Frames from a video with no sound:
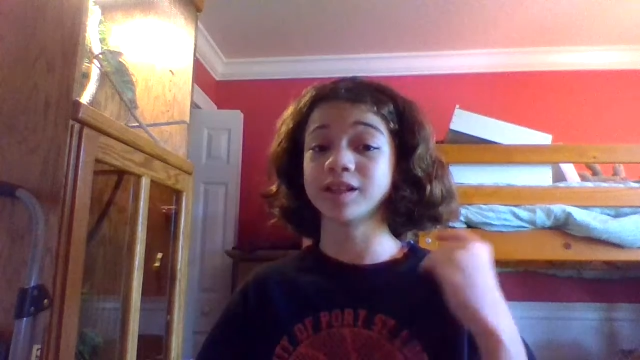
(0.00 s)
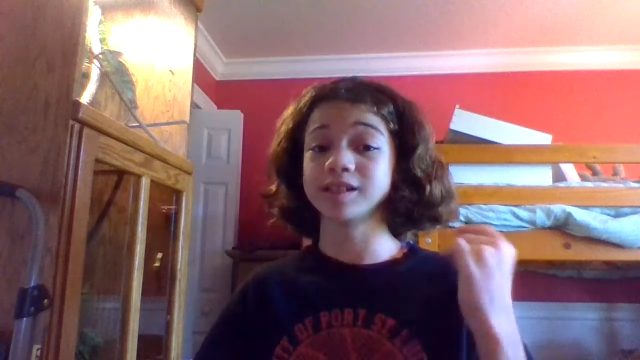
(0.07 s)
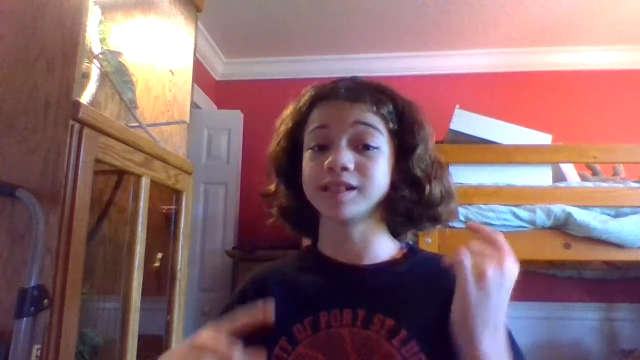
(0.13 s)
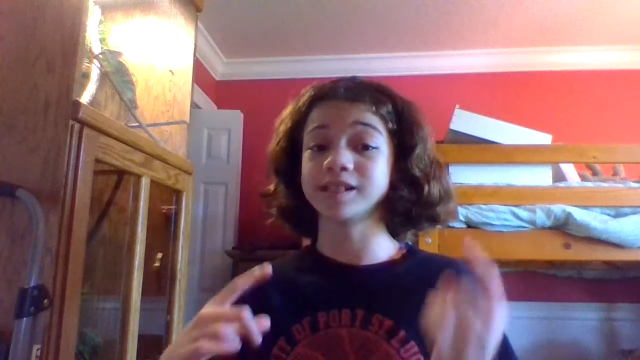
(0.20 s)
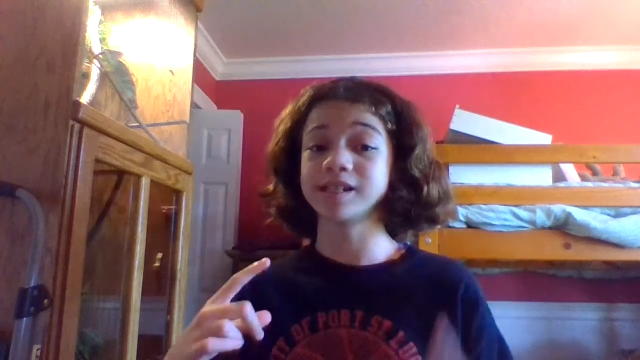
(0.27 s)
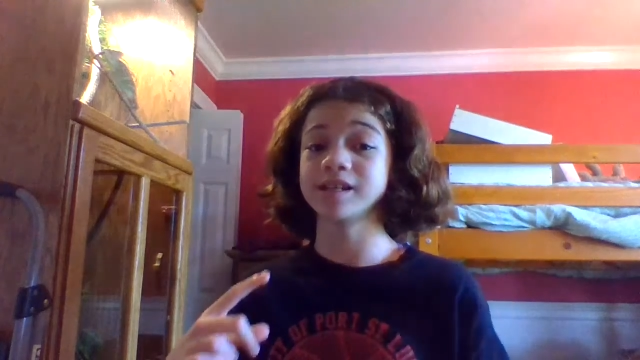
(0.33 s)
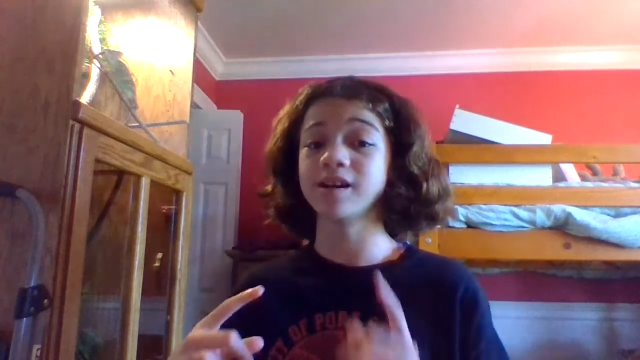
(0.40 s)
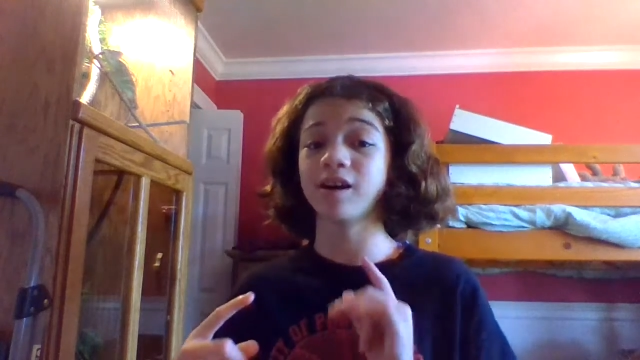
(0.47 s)
the
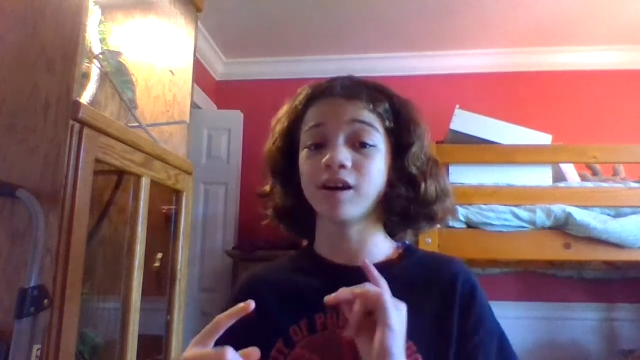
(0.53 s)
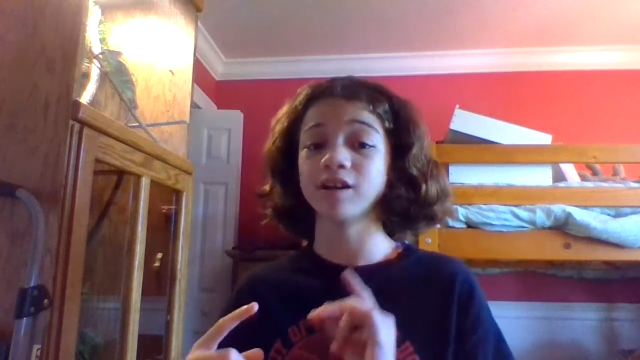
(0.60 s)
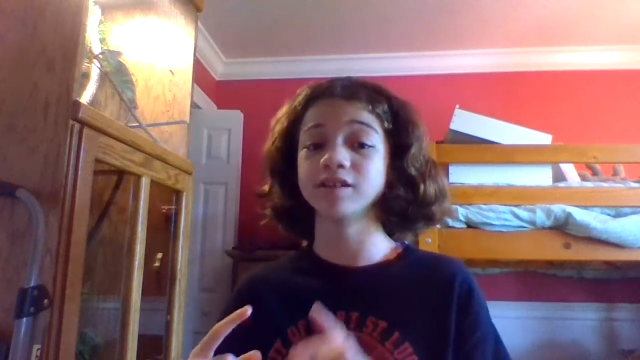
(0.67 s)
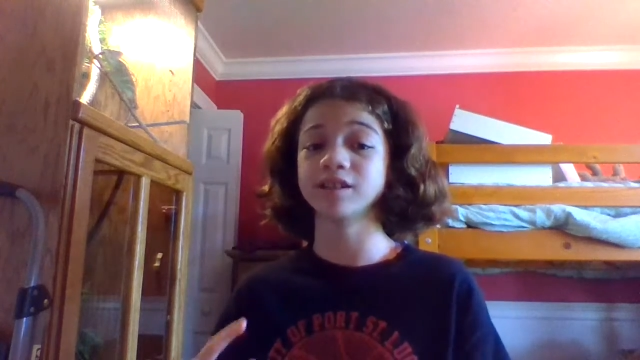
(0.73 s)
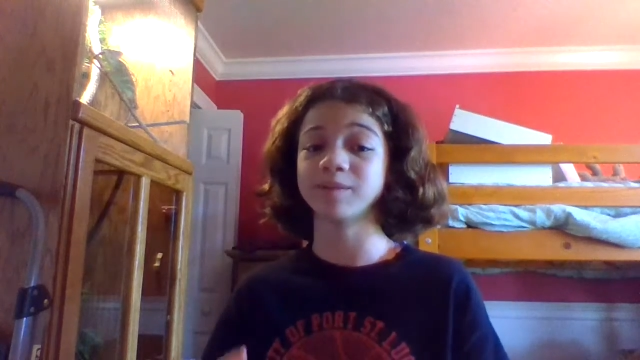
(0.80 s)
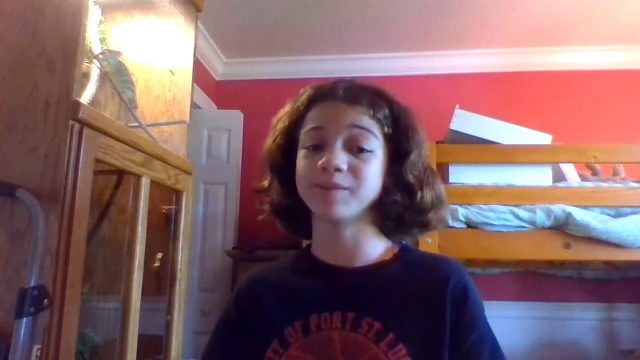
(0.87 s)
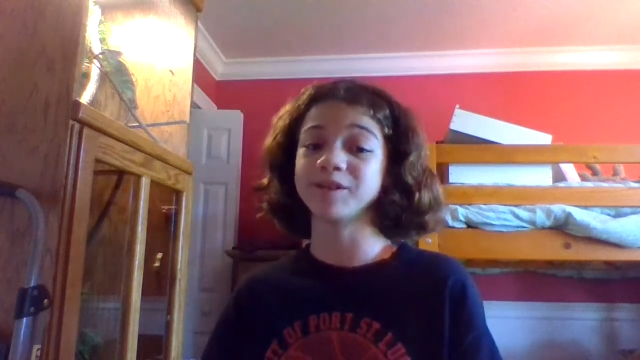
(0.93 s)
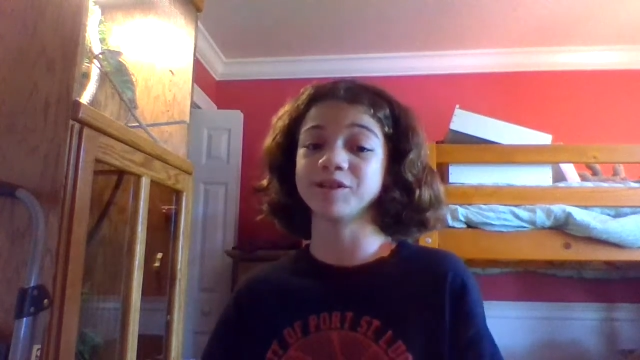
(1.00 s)

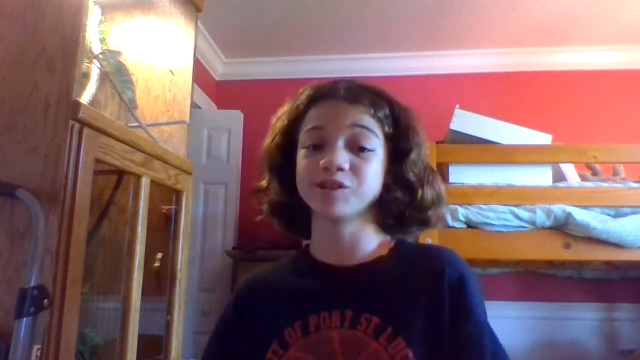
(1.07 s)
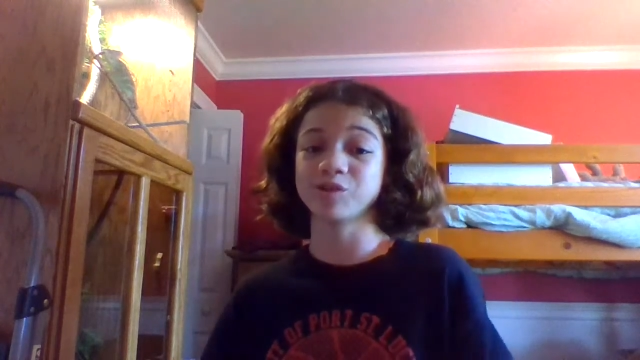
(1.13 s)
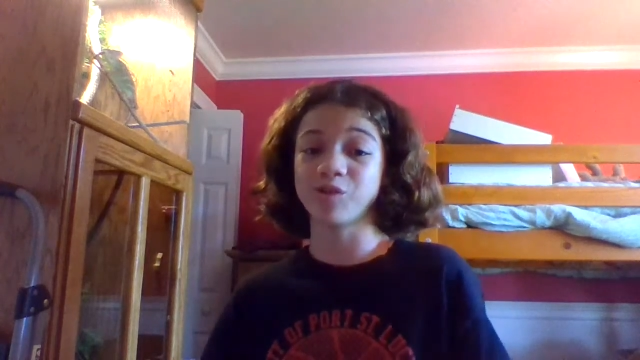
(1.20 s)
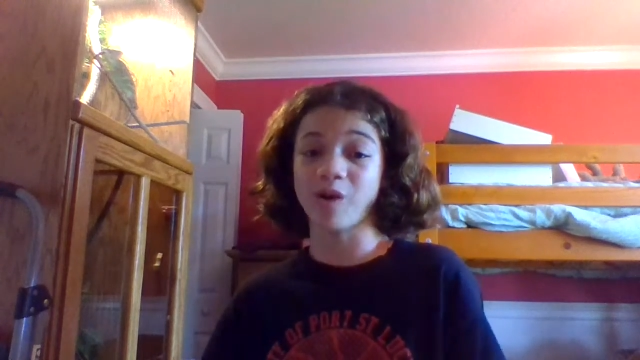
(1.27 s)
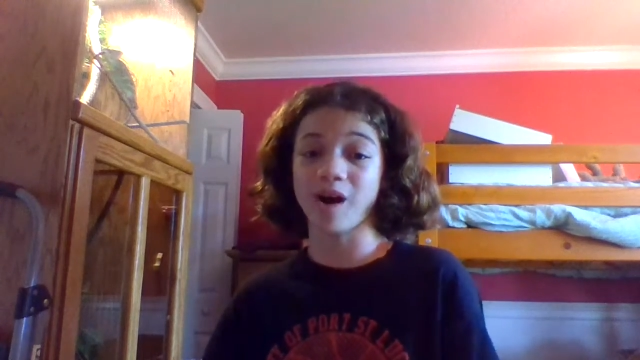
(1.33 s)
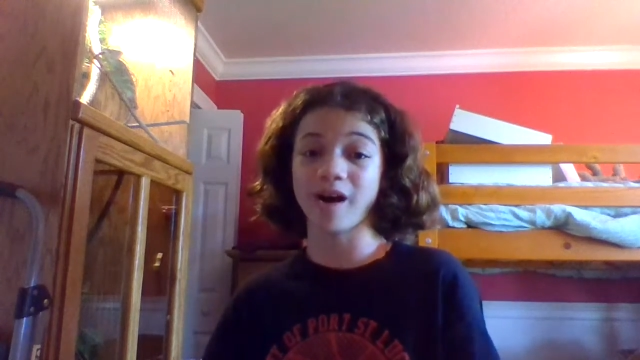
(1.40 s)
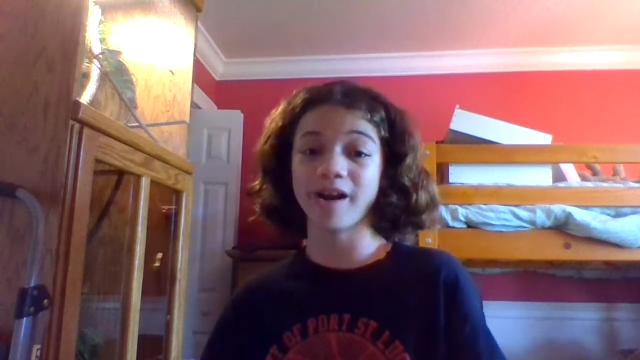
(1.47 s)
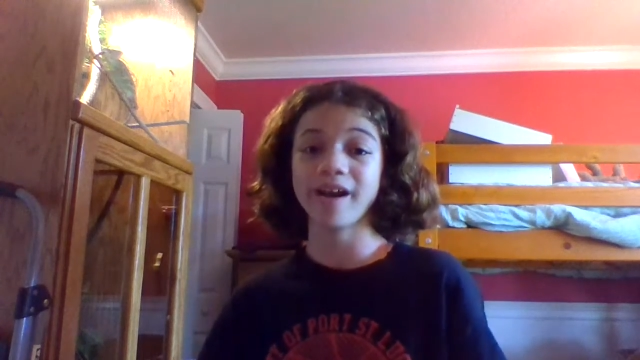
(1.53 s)
ZRW
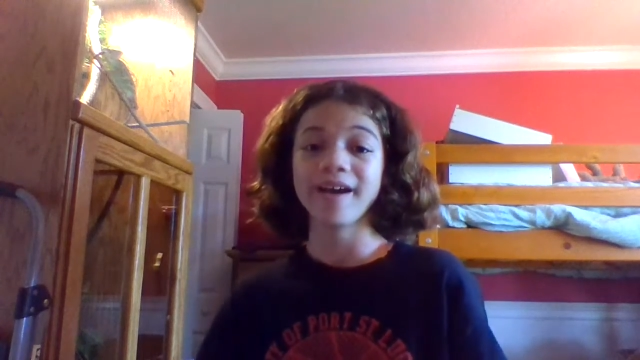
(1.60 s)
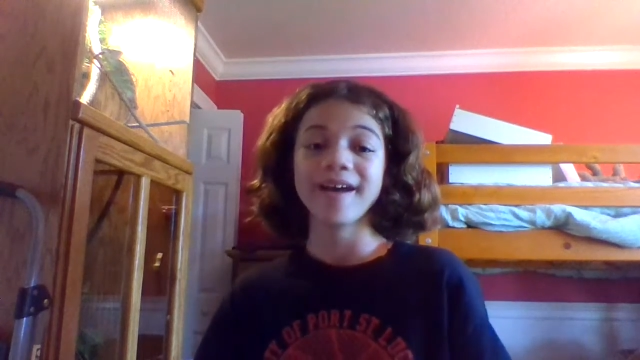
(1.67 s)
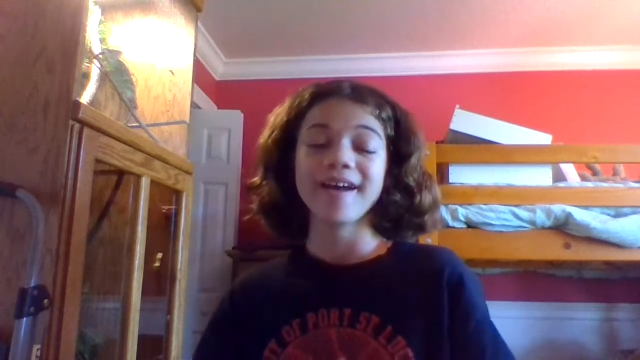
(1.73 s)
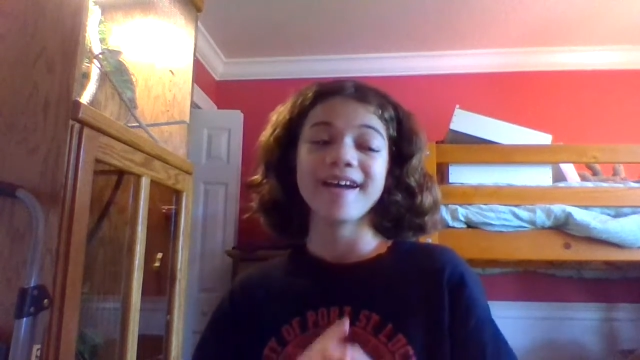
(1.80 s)
squad